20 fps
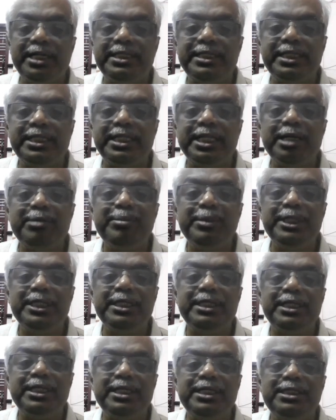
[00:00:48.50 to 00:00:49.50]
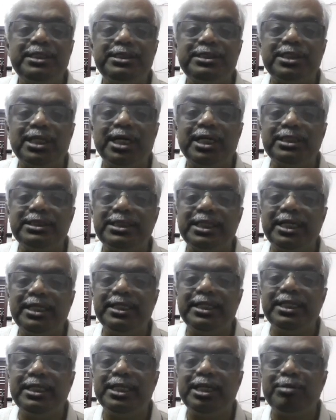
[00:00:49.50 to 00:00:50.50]
Determine the charge
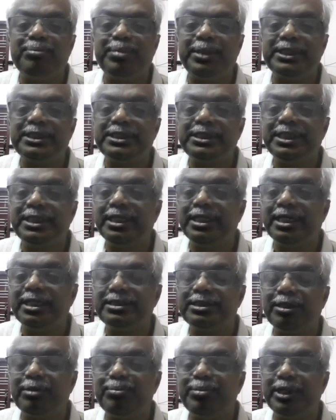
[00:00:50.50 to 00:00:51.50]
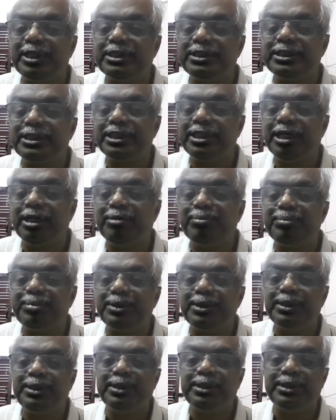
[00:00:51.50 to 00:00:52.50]
at the capacitor as a function of
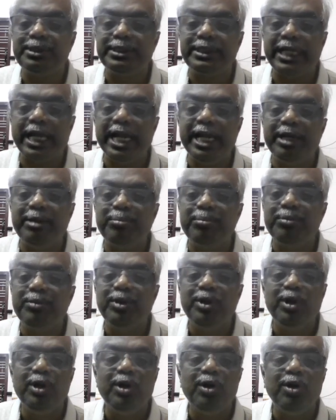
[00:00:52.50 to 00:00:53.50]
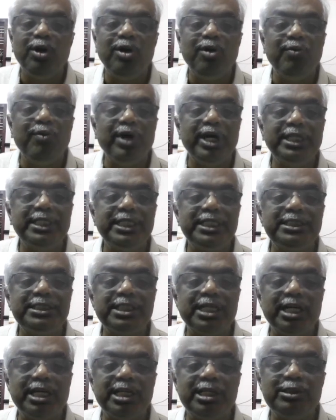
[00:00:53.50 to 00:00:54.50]
time. What is
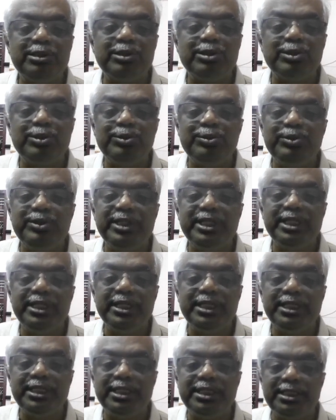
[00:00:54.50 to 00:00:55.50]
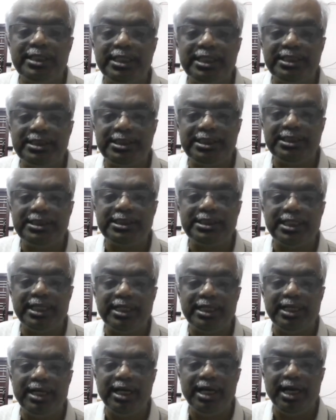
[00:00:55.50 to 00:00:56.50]
current through the
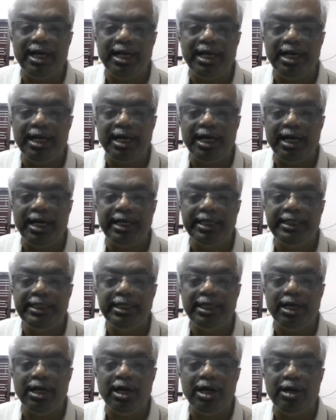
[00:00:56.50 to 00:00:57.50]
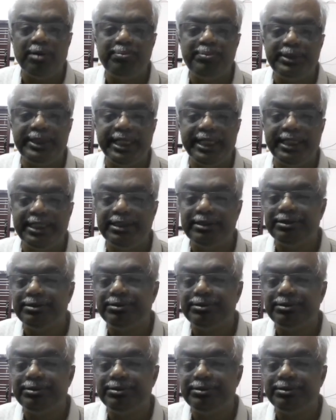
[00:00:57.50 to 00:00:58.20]
resistor I of t?